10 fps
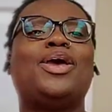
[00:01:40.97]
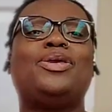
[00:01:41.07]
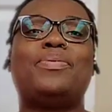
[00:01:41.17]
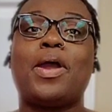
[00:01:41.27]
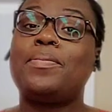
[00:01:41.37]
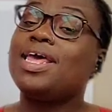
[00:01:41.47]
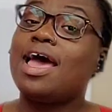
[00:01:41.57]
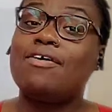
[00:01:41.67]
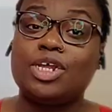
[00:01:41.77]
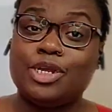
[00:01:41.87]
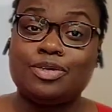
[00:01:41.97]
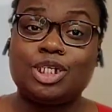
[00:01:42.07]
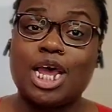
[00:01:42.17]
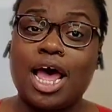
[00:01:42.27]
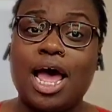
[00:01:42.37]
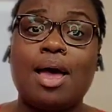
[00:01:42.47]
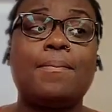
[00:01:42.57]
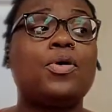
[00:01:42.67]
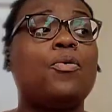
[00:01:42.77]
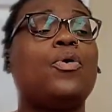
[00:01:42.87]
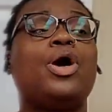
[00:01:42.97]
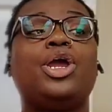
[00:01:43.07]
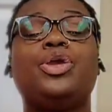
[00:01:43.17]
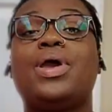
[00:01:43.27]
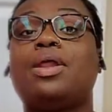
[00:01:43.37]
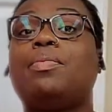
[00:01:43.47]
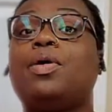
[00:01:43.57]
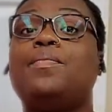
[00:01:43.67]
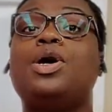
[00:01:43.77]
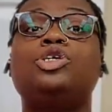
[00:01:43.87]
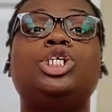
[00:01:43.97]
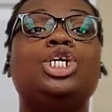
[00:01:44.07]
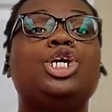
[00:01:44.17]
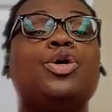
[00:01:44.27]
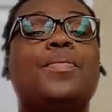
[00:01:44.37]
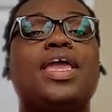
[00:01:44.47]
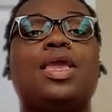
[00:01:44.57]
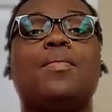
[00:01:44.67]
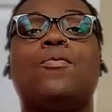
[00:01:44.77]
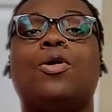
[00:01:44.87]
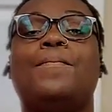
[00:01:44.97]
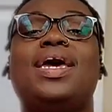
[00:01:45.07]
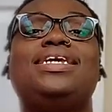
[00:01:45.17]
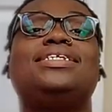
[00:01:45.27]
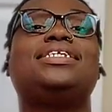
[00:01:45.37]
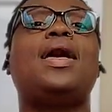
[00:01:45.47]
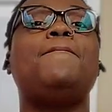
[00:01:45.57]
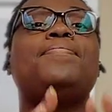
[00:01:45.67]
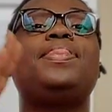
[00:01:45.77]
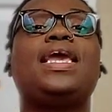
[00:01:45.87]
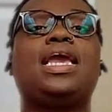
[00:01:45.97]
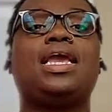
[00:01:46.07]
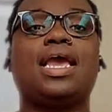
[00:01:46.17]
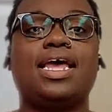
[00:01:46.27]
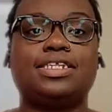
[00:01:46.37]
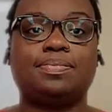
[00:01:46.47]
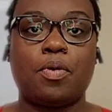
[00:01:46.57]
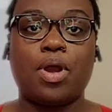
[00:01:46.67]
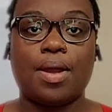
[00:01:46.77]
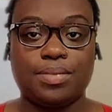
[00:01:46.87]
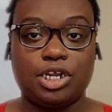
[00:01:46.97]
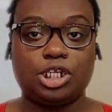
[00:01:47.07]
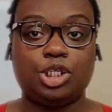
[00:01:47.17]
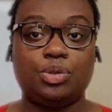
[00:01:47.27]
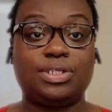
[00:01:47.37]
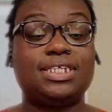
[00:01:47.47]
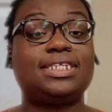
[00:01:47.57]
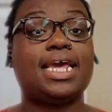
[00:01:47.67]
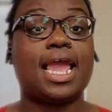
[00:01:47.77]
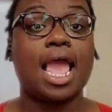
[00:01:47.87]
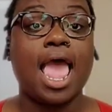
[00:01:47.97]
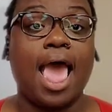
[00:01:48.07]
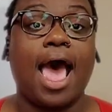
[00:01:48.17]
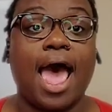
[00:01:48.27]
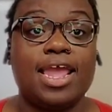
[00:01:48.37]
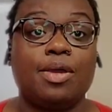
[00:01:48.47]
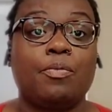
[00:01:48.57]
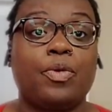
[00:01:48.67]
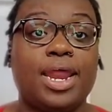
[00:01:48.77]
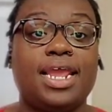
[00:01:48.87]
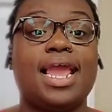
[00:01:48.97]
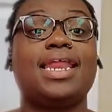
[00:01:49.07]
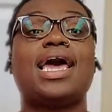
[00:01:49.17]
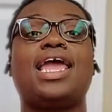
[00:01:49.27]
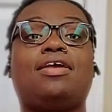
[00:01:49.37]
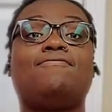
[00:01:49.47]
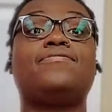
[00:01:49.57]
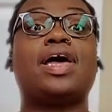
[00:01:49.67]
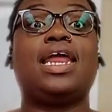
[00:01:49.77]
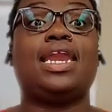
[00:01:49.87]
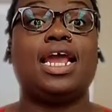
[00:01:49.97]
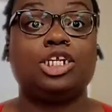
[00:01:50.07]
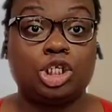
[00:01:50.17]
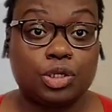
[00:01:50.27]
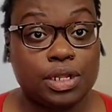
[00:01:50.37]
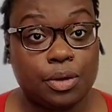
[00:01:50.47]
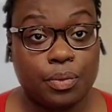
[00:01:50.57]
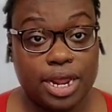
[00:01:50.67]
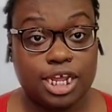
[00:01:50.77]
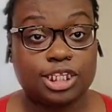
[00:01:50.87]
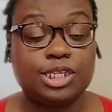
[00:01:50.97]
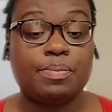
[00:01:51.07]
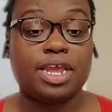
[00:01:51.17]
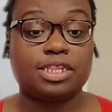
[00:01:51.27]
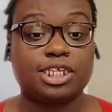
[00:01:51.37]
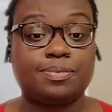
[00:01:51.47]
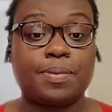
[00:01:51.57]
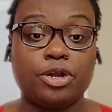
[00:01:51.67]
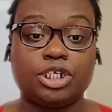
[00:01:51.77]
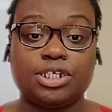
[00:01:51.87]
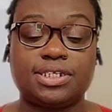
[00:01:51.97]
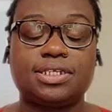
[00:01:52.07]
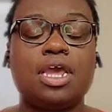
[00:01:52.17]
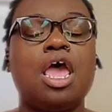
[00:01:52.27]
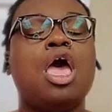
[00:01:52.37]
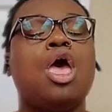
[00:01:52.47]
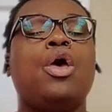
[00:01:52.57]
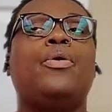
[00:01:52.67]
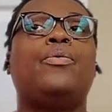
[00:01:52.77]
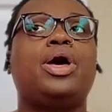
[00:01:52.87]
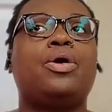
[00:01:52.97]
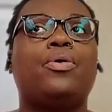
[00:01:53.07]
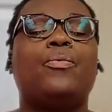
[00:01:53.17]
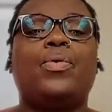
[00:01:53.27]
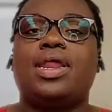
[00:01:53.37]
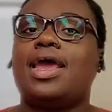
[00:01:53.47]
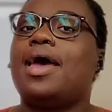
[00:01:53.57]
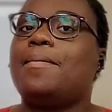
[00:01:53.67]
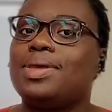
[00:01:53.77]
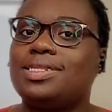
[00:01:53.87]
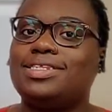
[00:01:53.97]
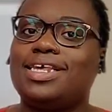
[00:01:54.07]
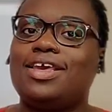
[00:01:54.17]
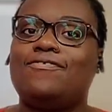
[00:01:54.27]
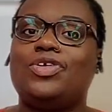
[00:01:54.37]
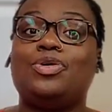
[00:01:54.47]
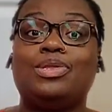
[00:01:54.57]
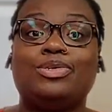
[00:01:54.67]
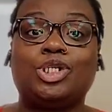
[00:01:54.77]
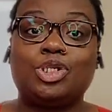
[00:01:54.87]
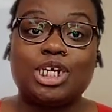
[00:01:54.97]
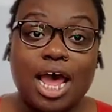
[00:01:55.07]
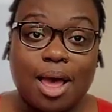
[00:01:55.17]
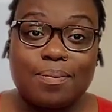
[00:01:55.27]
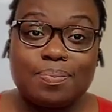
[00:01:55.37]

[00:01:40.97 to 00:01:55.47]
You probably have a new job, or you got a promotion, you're making more money. Something has prompted you to say, I am ready and I am financially ready to make this purchase. Well, what happens if you lose your job?